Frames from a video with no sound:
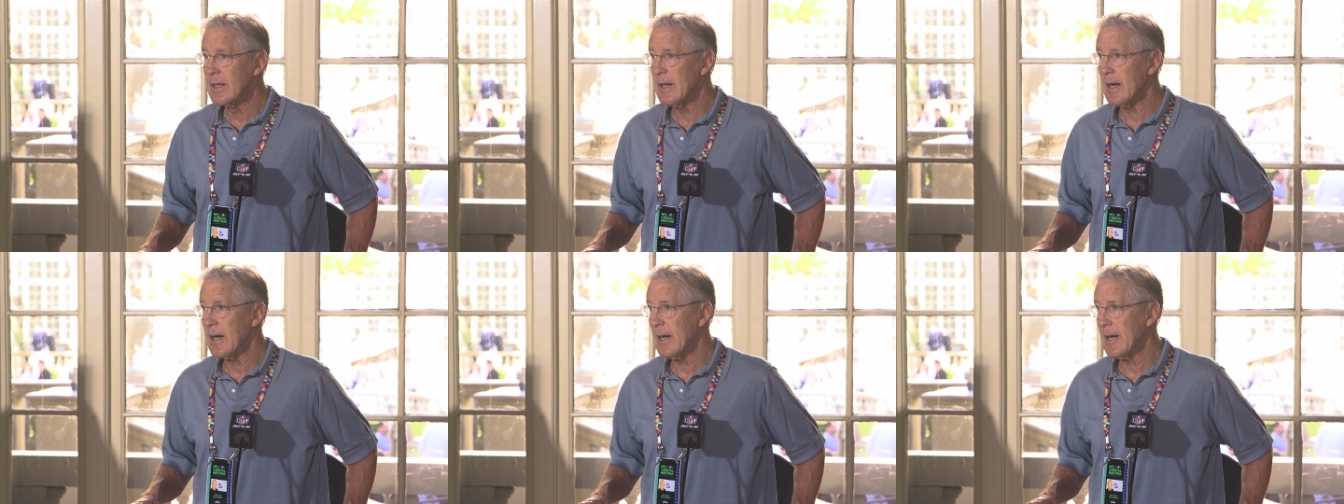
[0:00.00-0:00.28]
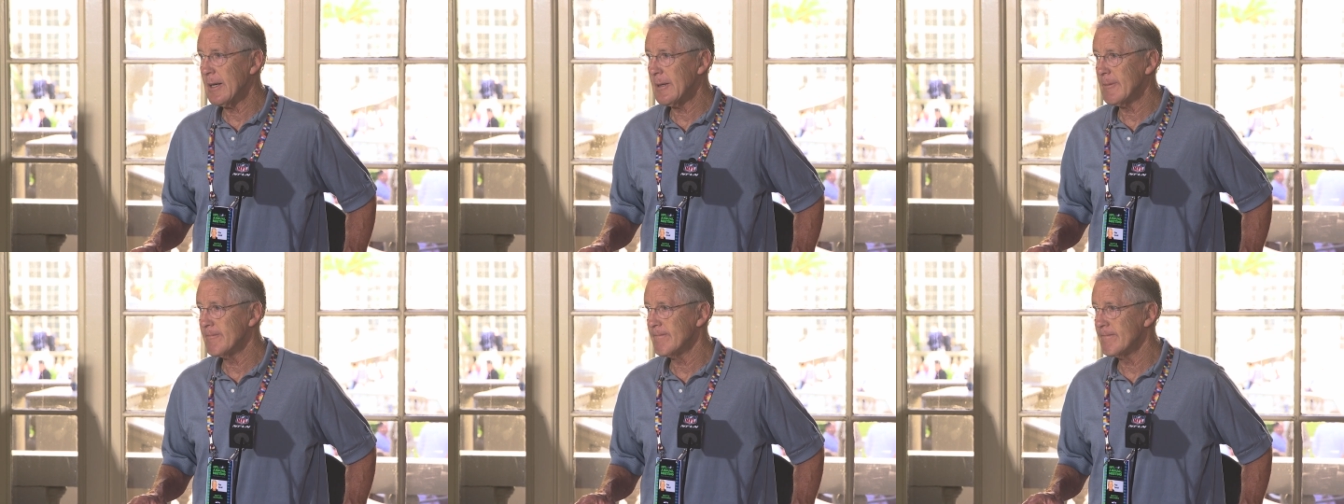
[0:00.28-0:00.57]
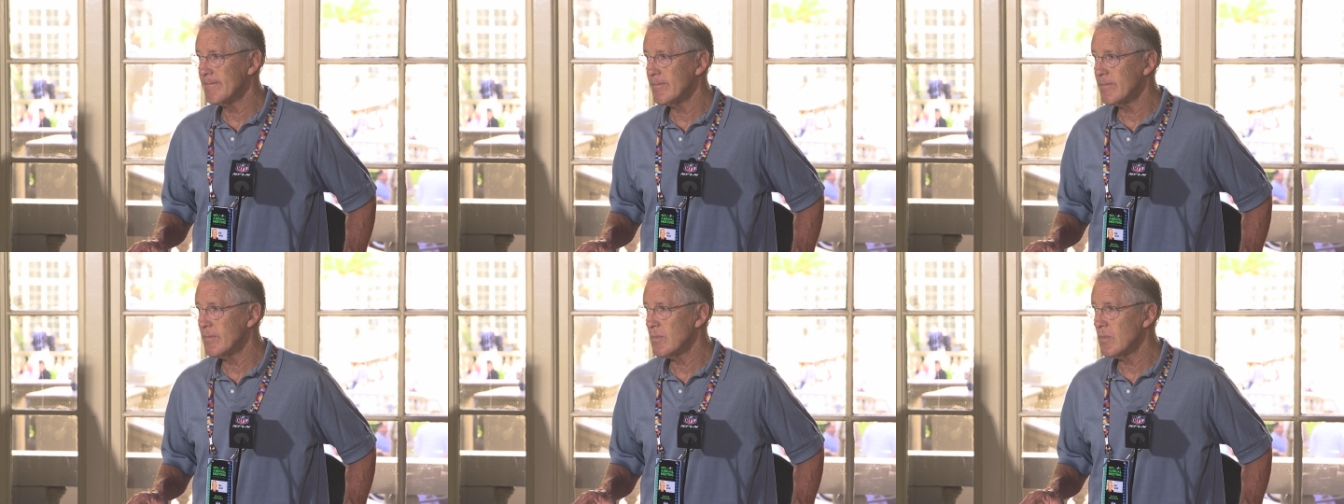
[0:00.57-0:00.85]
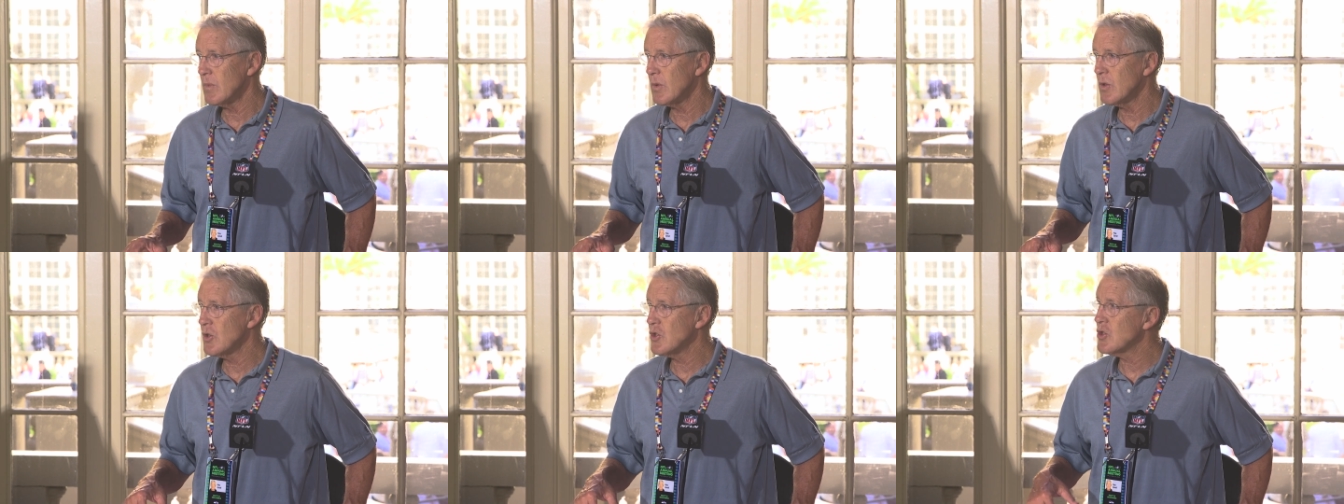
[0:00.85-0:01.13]
Um,
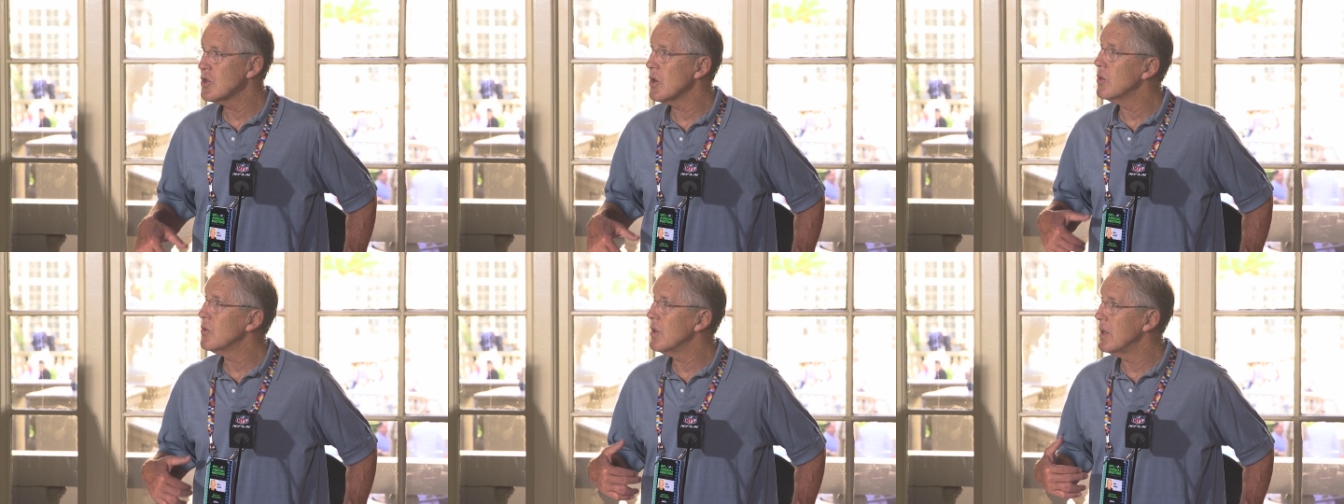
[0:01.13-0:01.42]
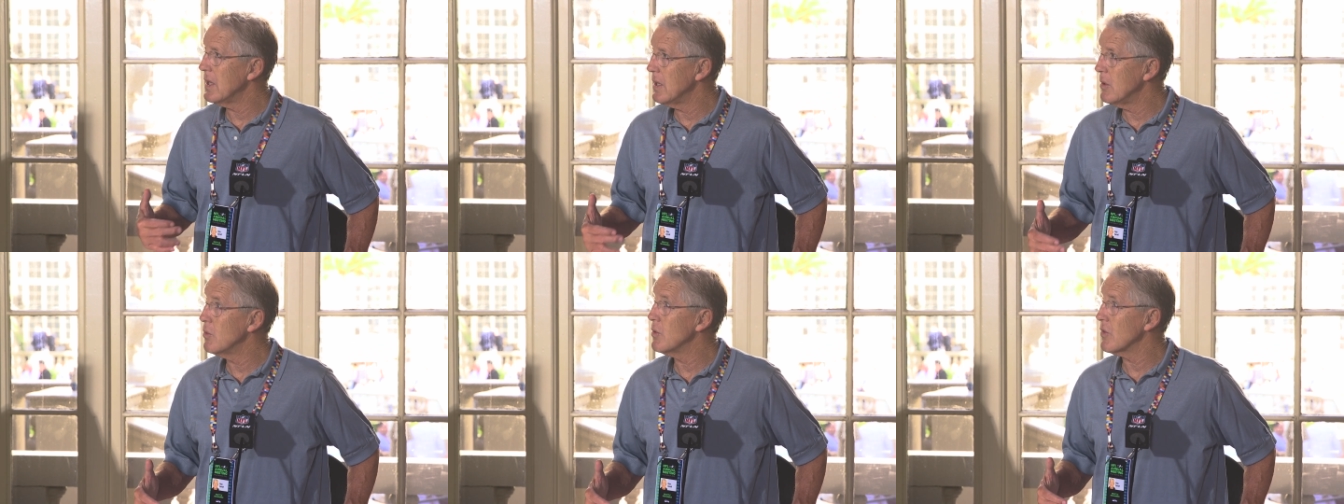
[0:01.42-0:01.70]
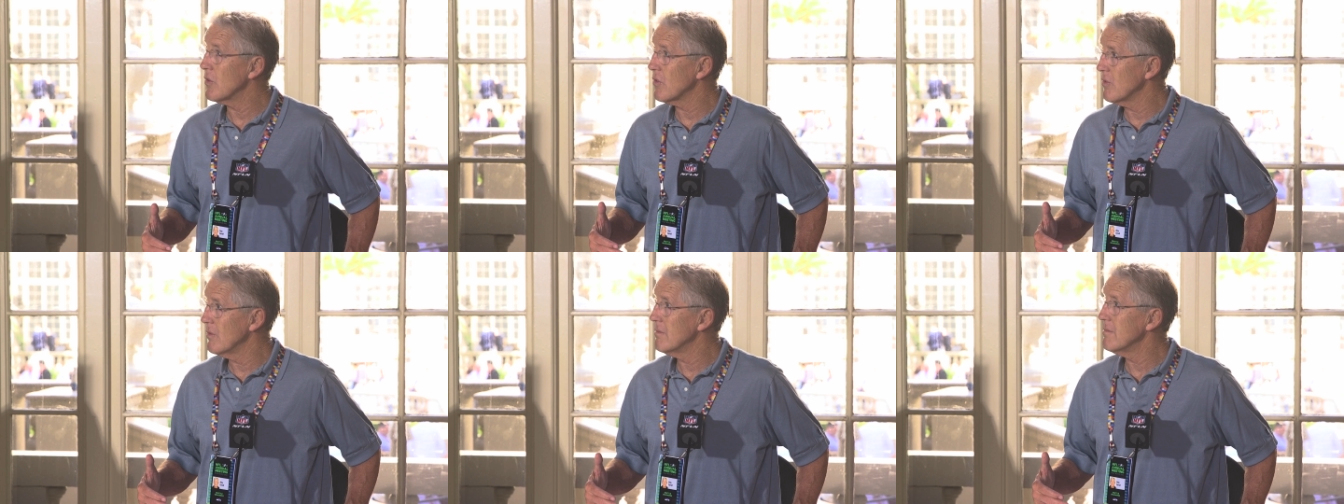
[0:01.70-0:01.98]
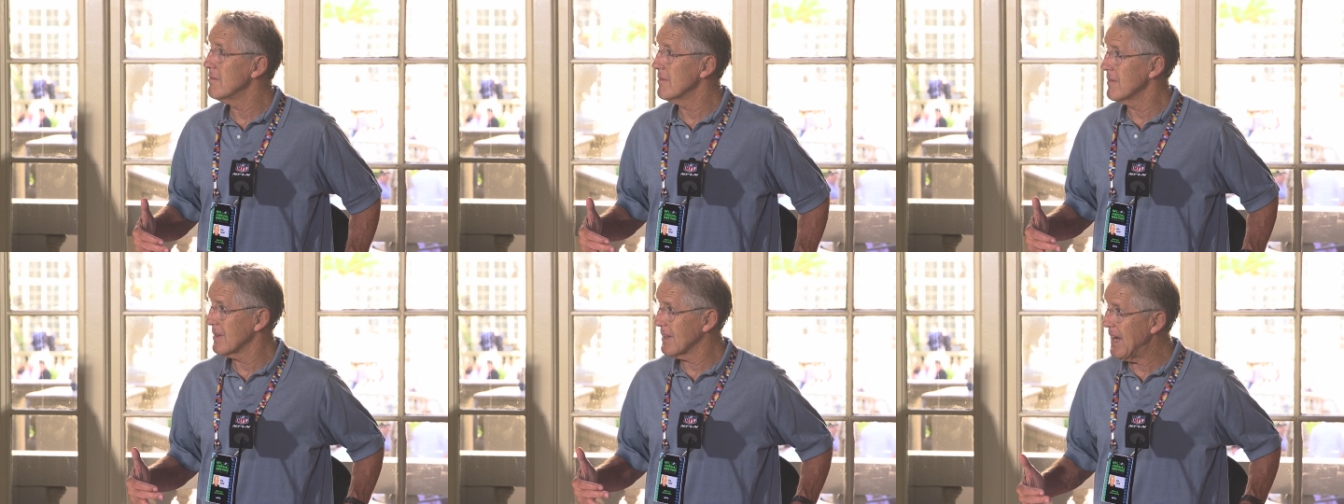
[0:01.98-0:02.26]
showed that he was
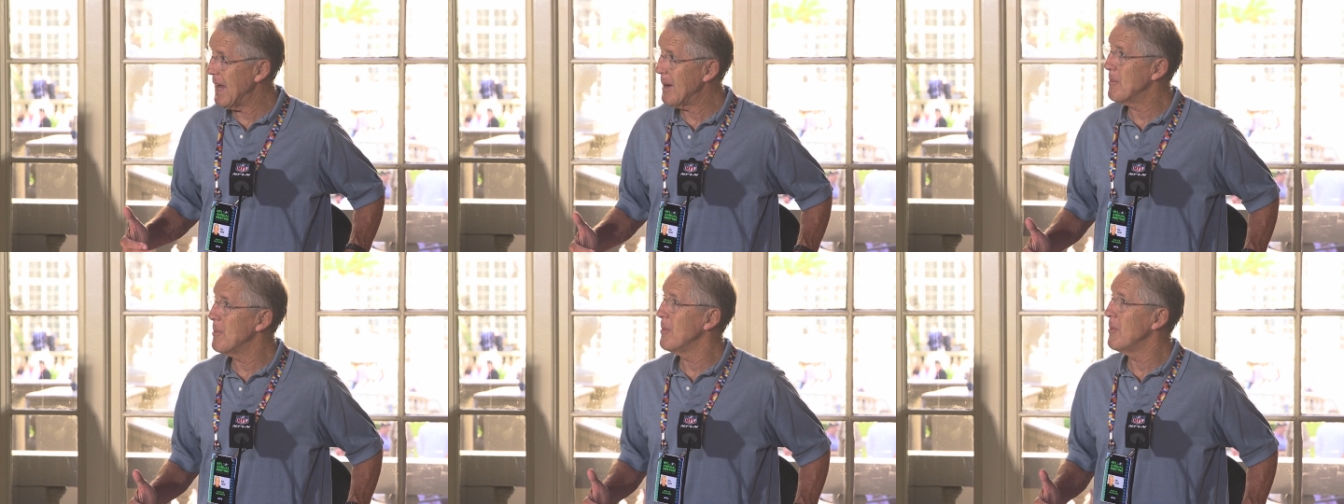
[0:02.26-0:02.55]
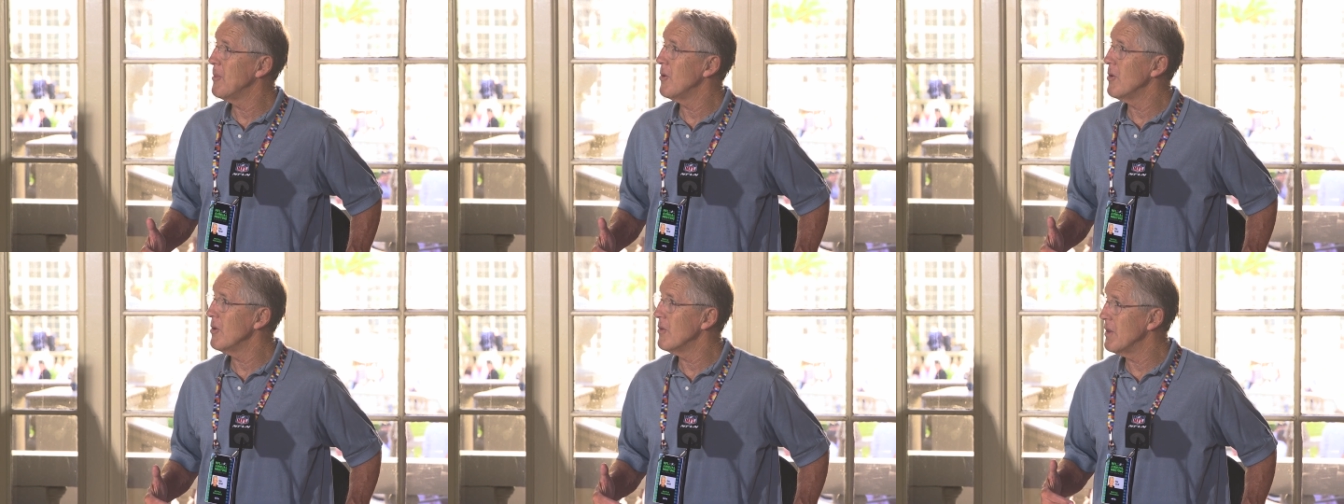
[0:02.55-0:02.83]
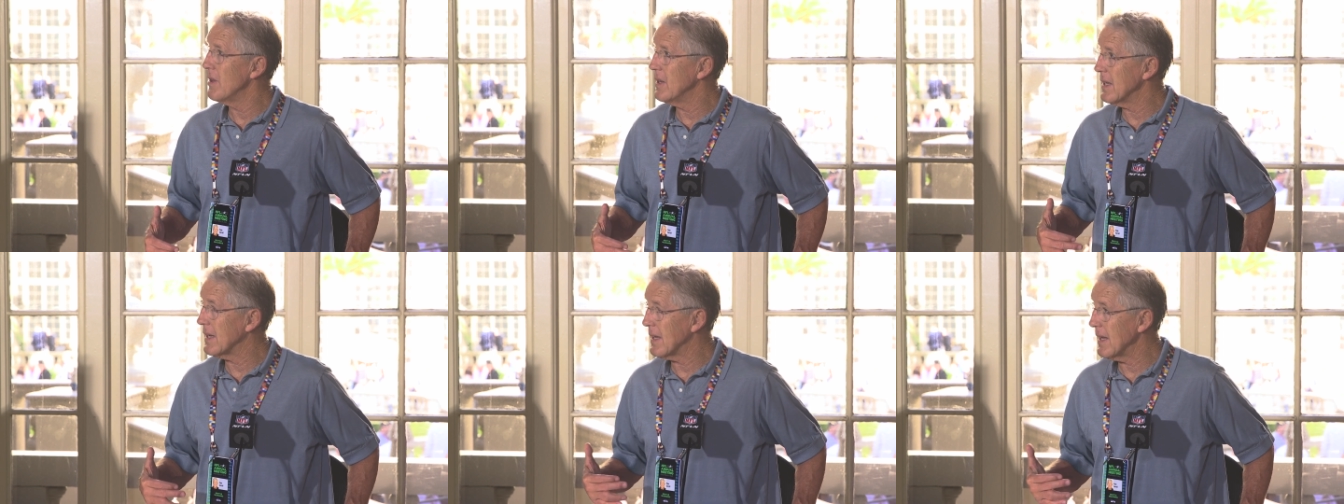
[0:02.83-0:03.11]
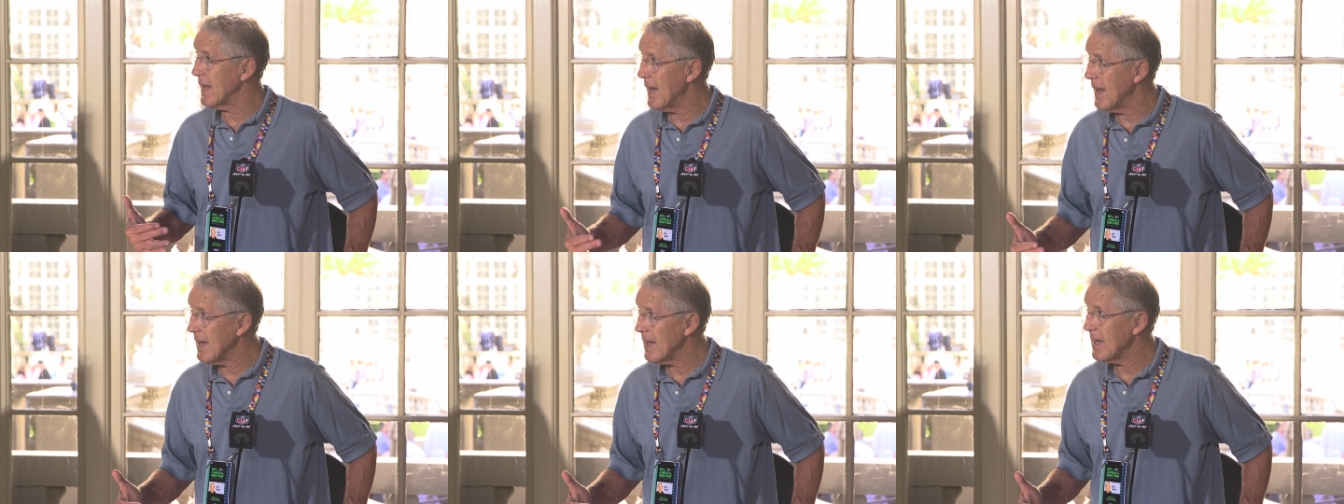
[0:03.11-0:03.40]
capable, that he
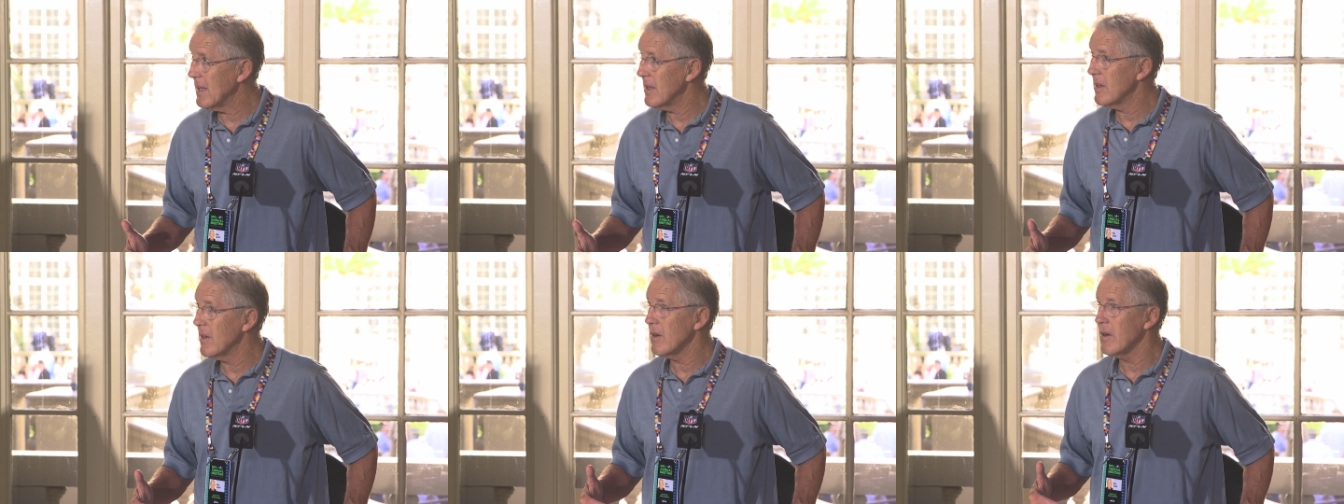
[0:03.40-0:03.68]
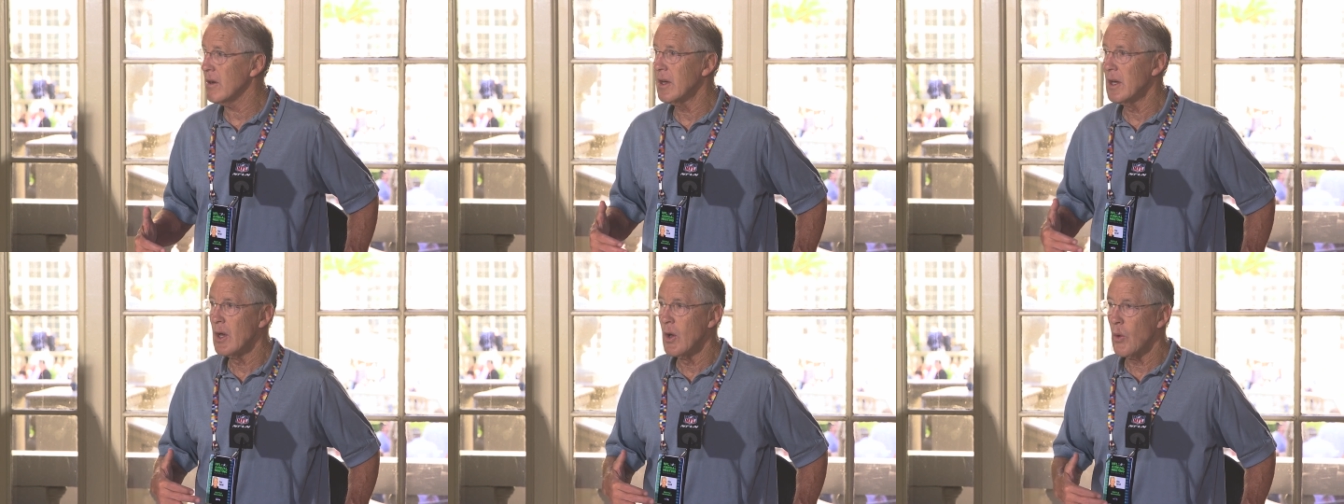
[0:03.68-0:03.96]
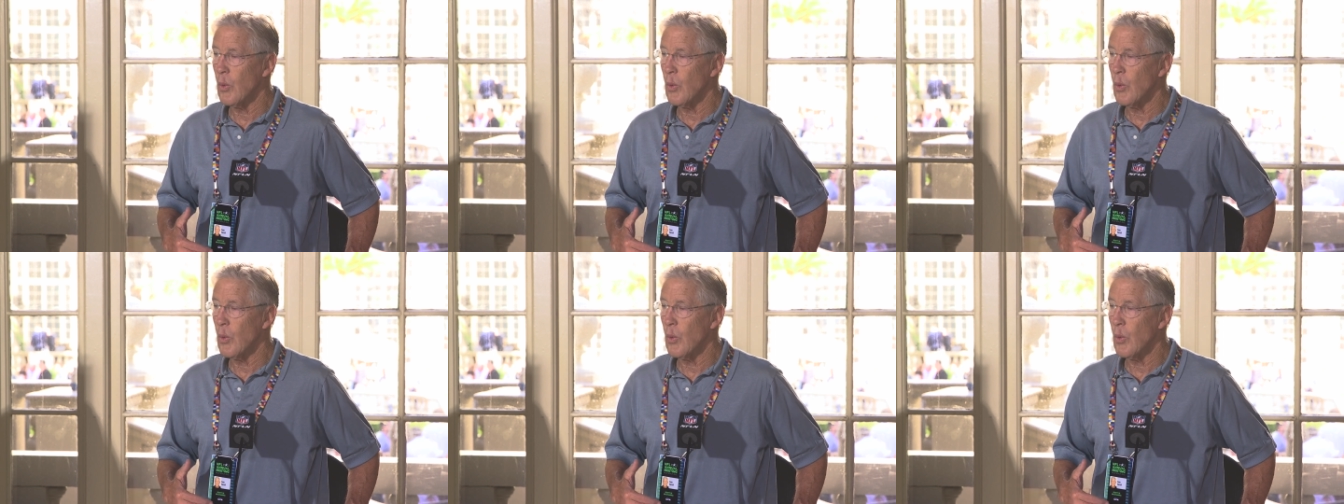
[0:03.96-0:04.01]
could hang in there.